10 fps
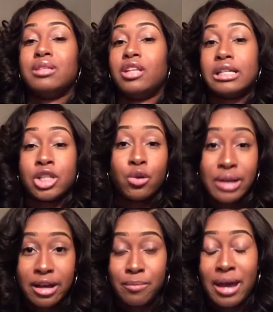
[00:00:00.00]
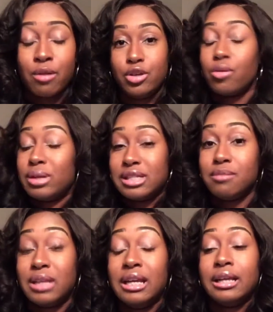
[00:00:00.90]
There's no doubt about it. You're going to be
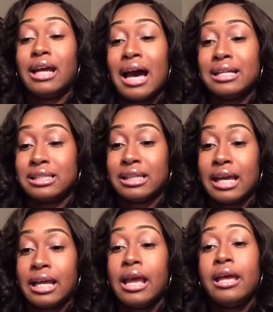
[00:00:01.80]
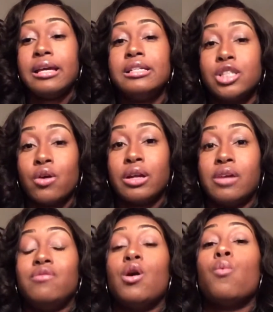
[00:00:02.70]
tempted, and God is saying he's going to
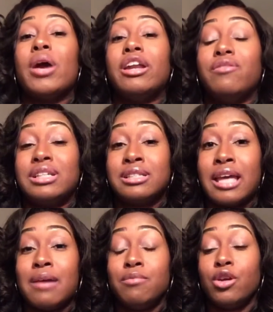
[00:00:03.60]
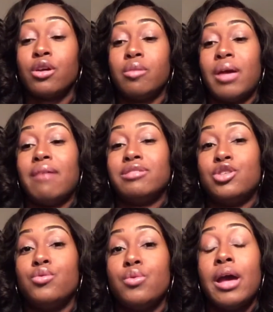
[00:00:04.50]
give you a way of escape. You're going to be able
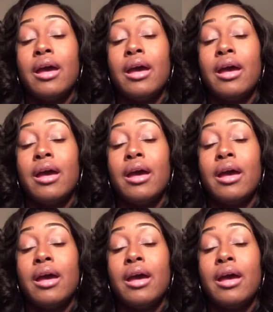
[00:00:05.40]
to